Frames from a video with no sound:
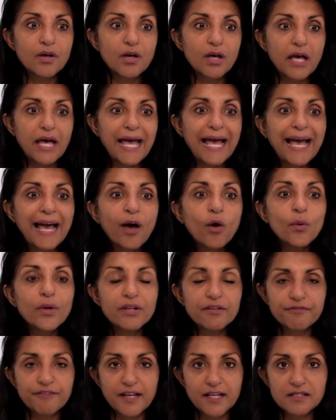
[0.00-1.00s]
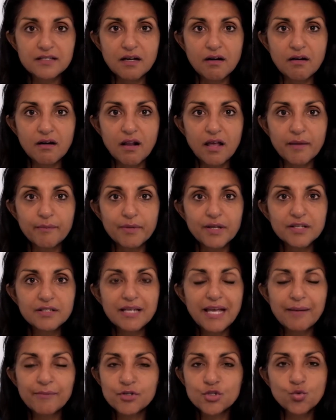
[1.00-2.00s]
how it affects our climate,
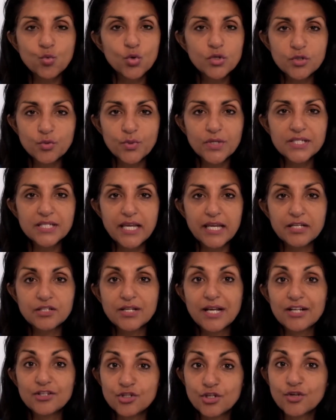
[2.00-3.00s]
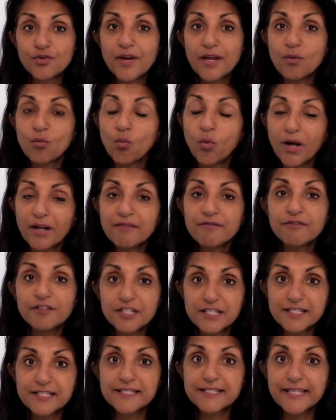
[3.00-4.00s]
how much water we take to actually create one
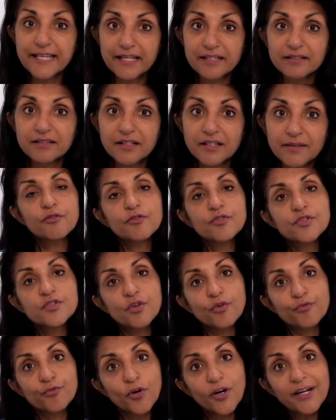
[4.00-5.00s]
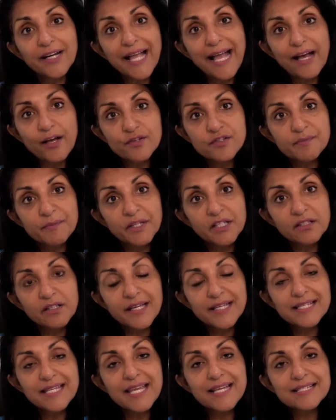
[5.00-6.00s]
versus the other. So for cow's milk,
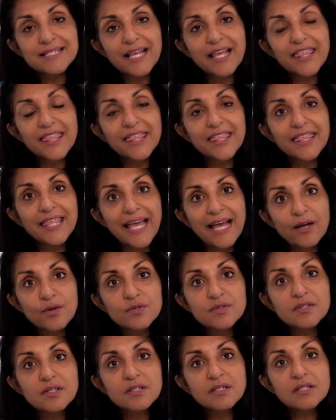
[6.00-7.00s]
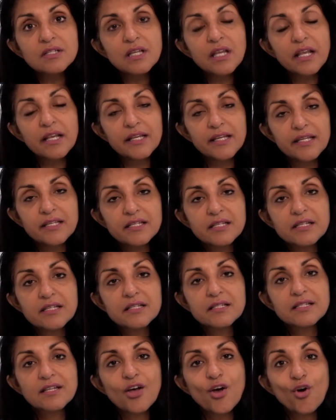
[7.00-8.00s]
it takes 1,000
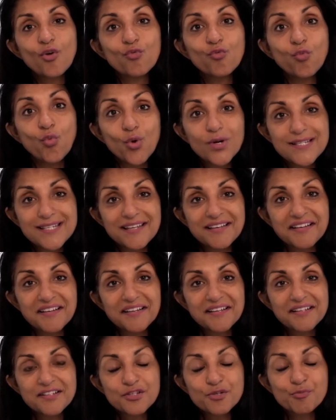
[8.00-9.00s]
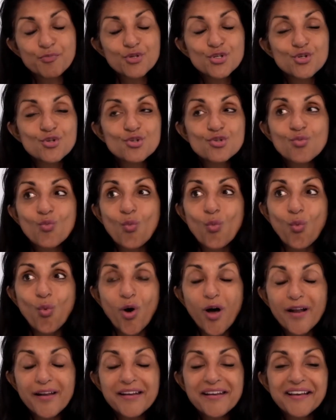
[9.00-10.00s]
liters of water to produce
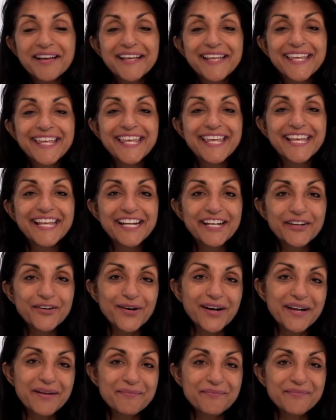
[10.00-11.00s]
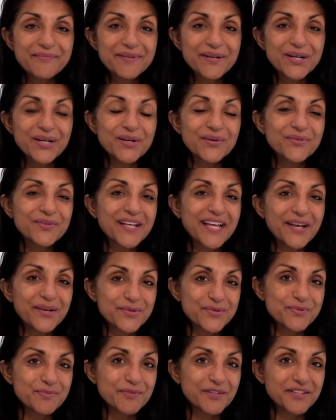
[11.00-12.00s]
1 kilogram of
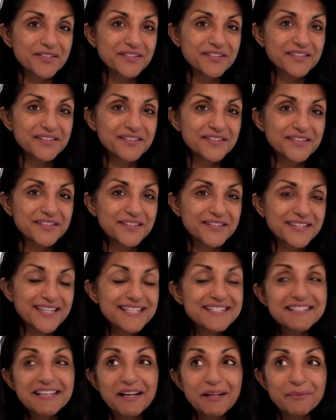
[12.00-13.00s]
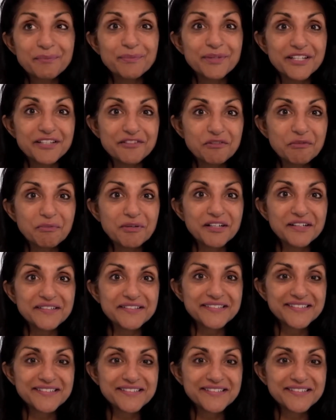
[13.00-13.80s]
cow's milk. That's unbelievable.